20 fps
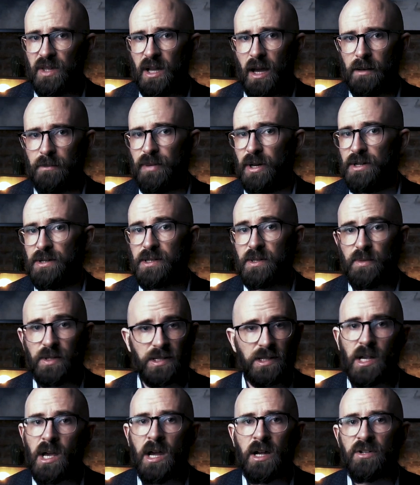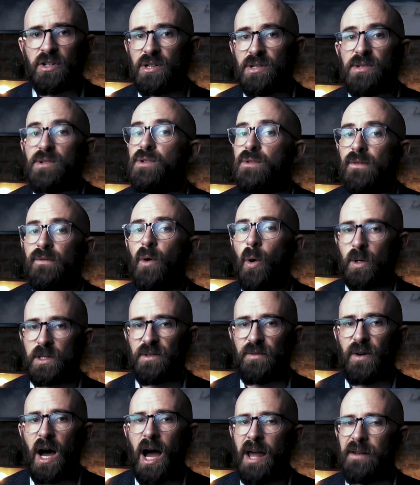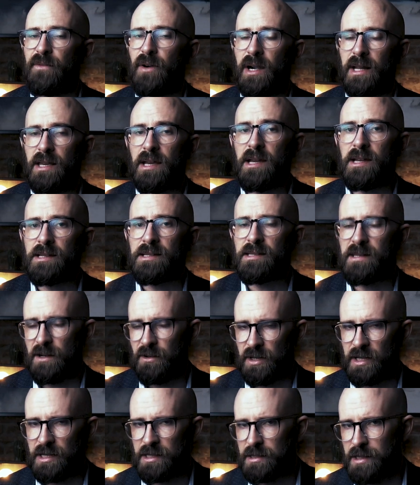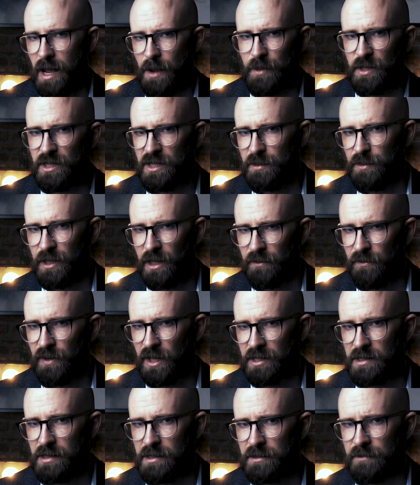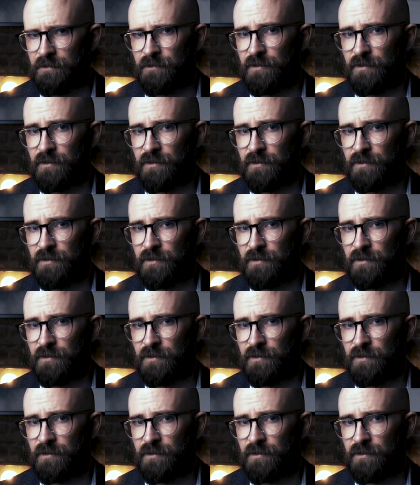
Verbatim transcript: The gun post was just too fortified for any serious damage to be inflicted.